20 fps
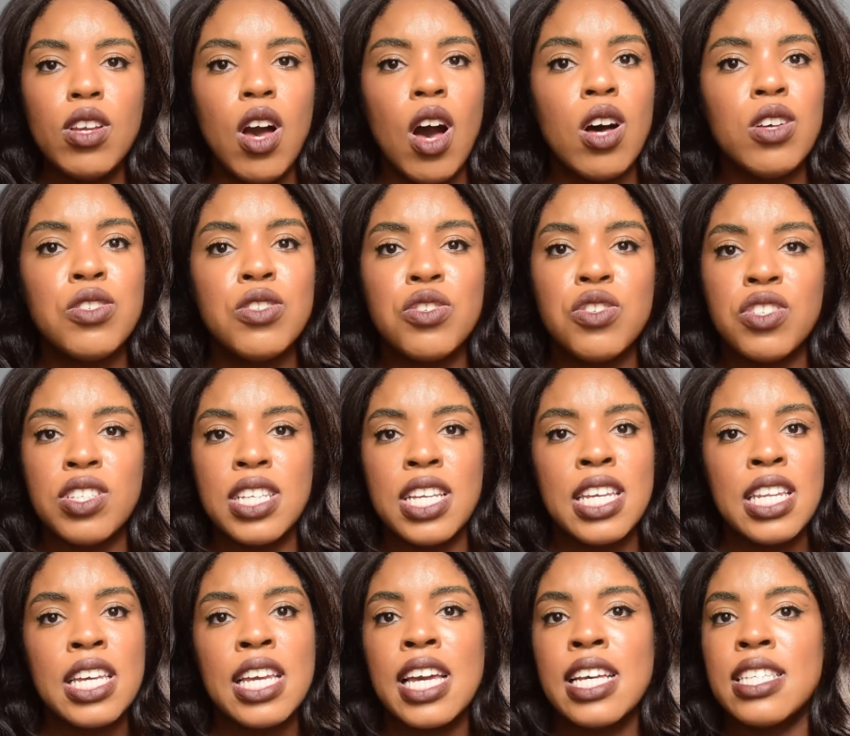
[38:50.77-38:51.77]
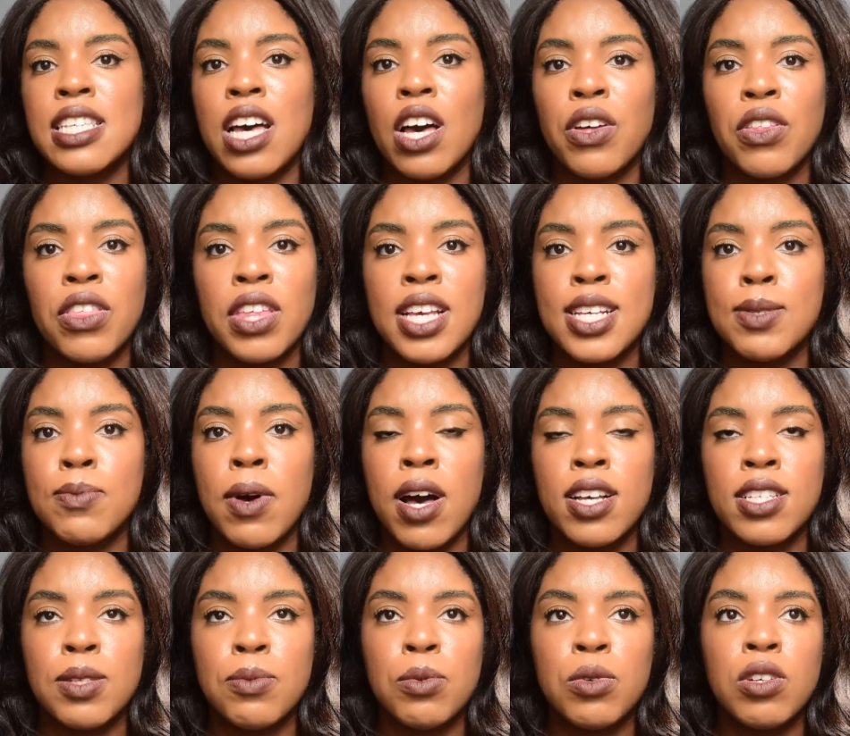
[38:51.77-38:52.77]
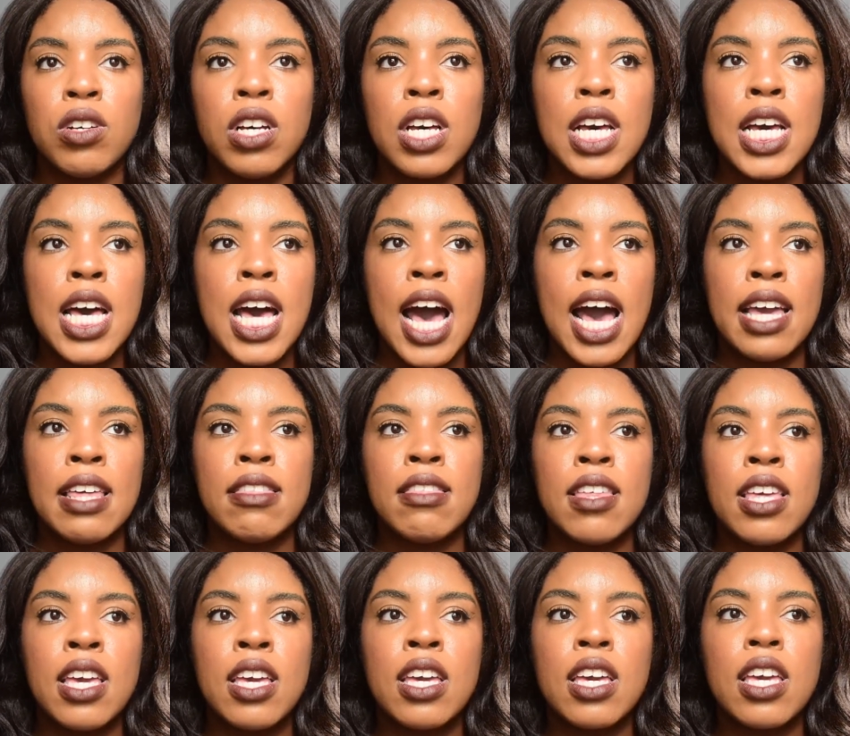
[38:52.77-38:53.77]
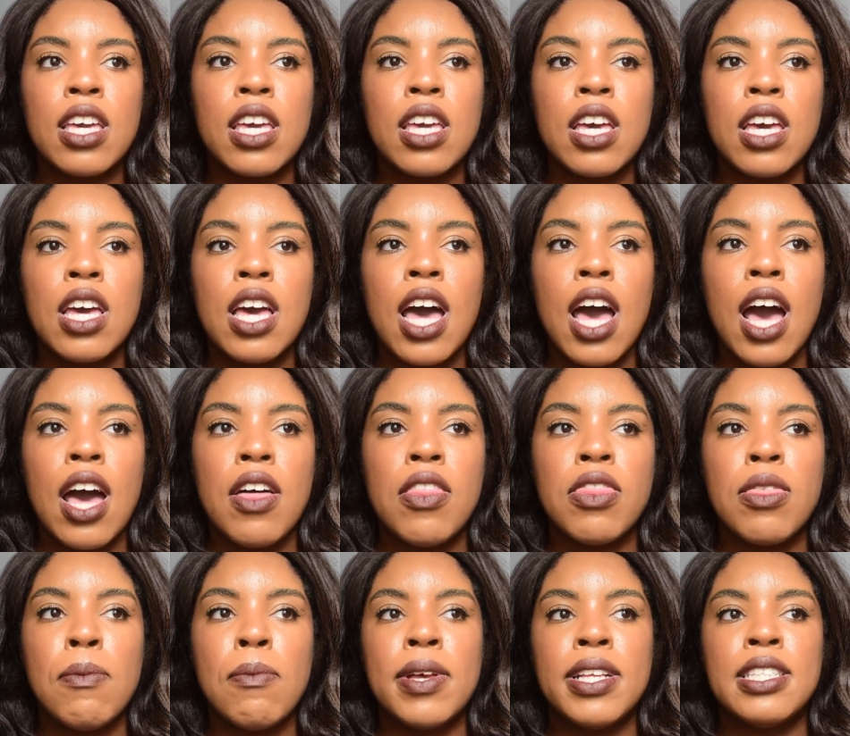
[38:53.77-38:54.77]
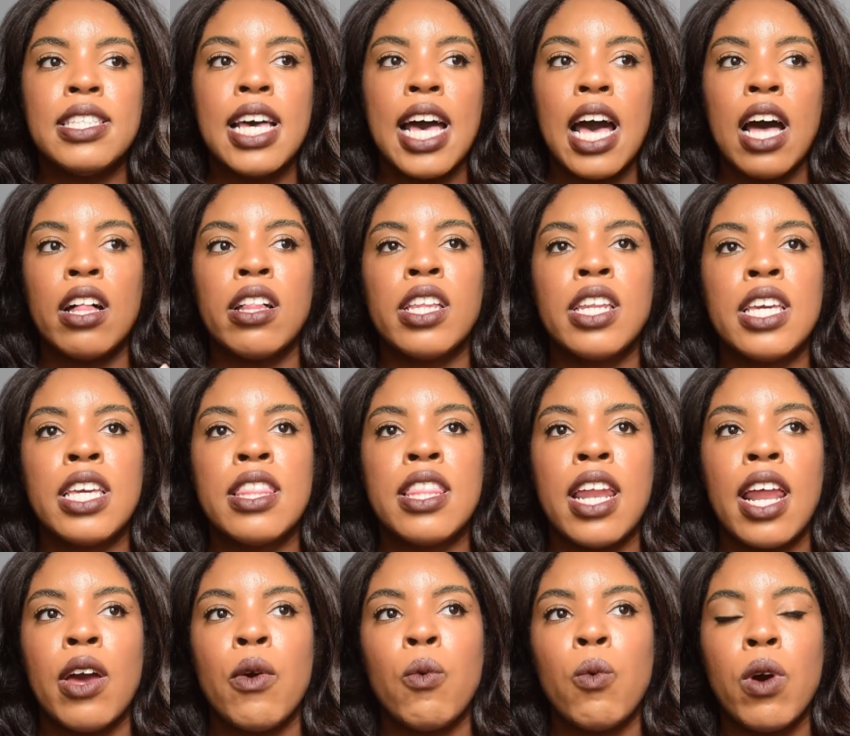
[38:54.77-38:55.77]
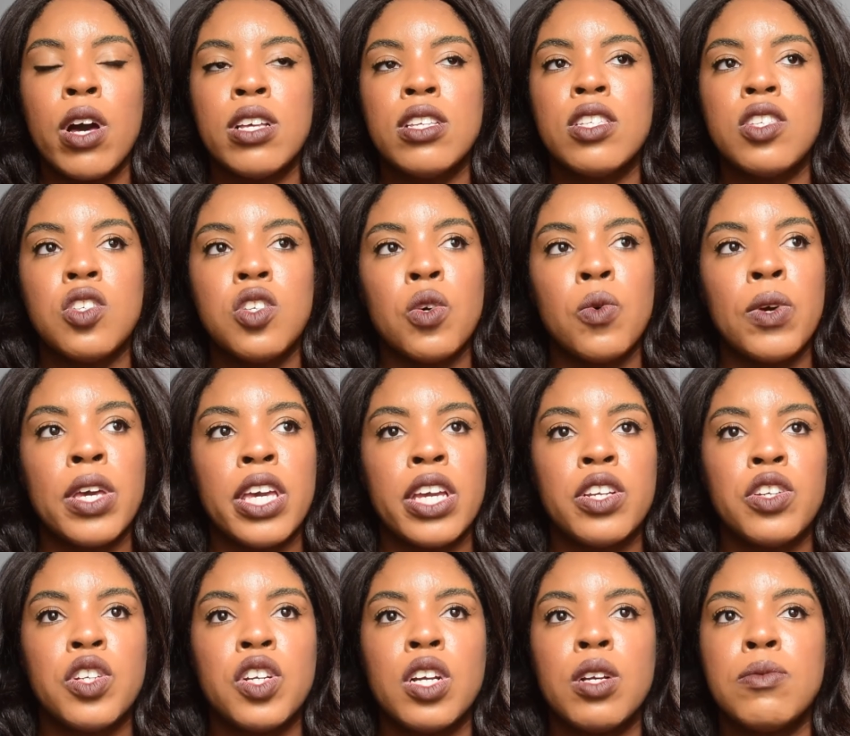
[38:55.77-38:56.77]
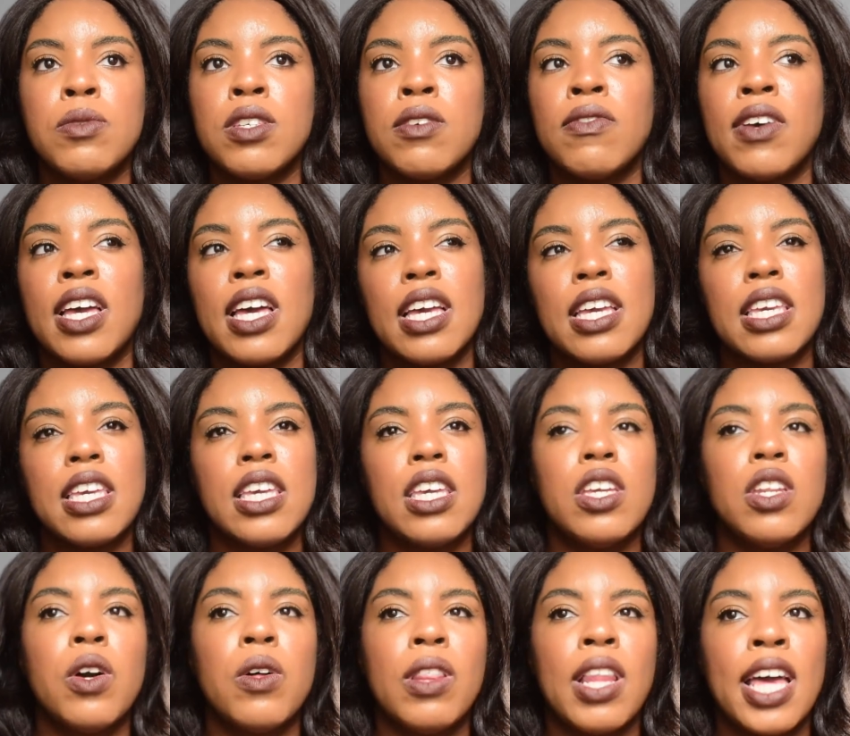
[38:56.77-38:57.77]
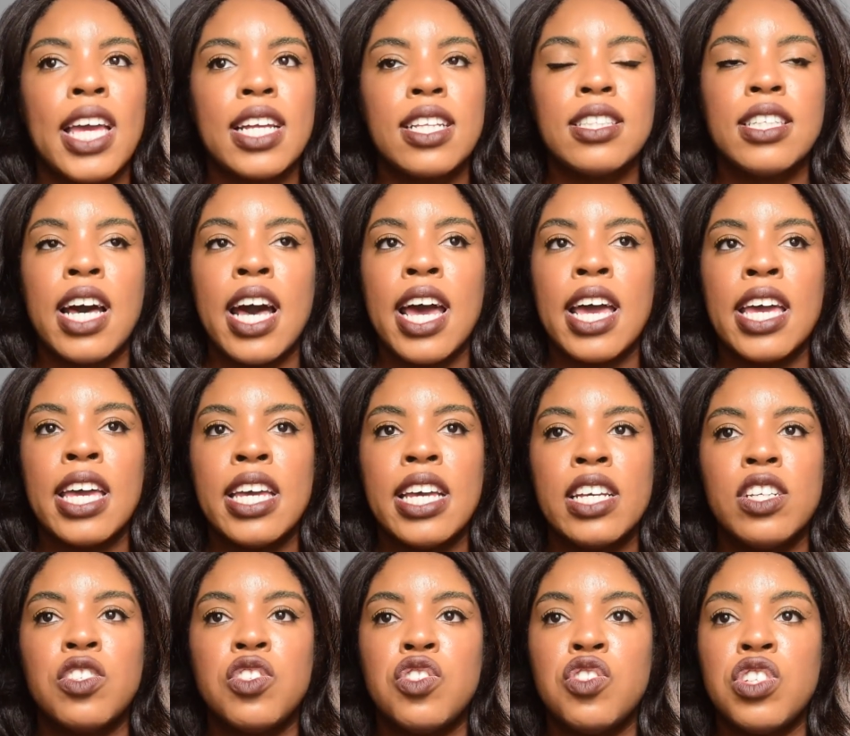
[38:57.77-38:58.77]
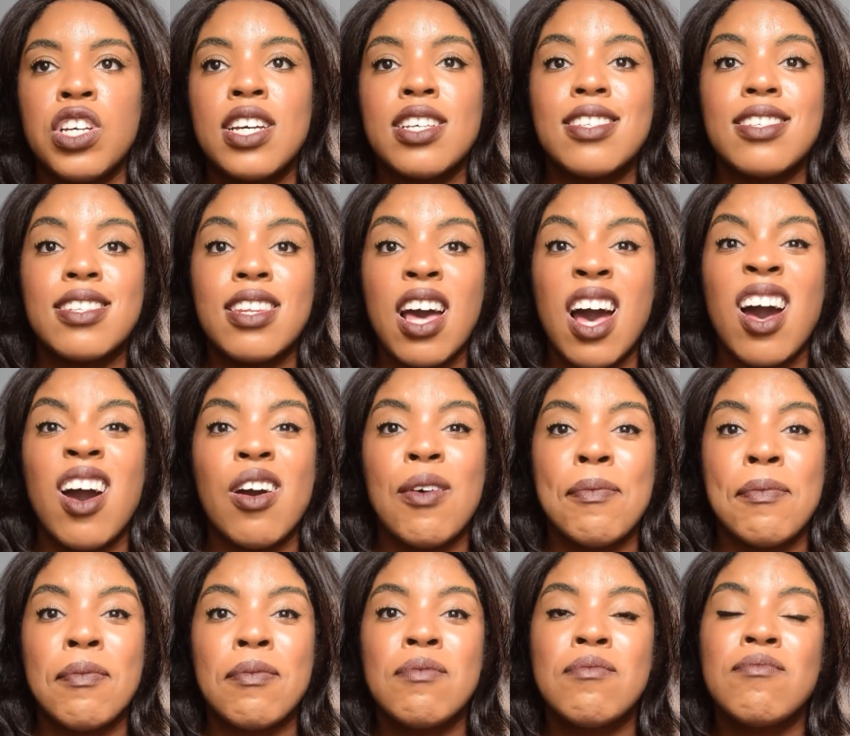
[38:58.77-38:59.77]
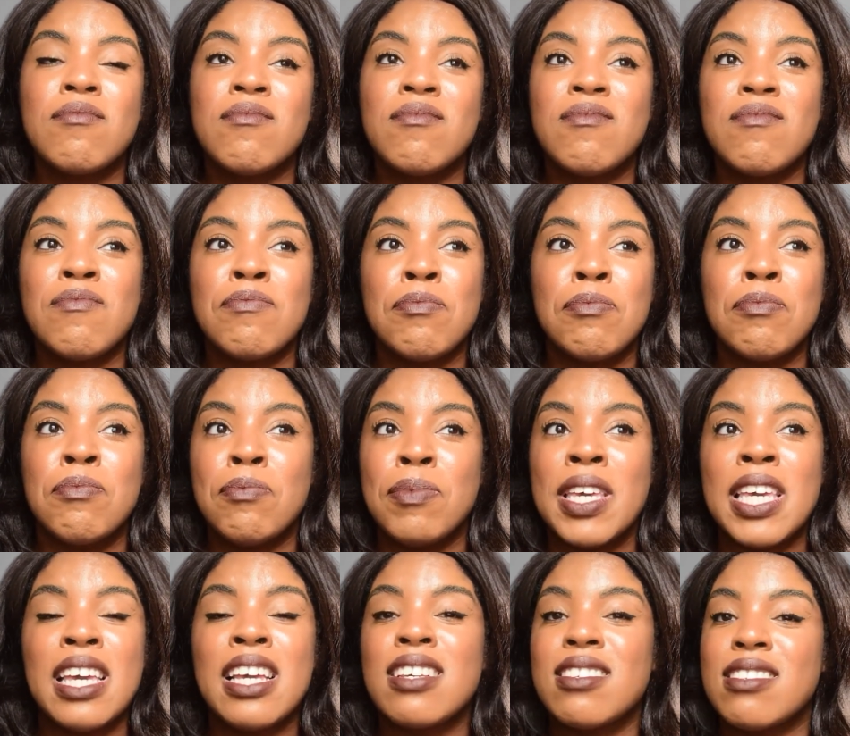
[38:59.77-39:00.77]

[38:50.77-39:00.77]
also just eating as healthy as possible. I think the mentality that I was doing in terms of like a keto-like diet is just not being,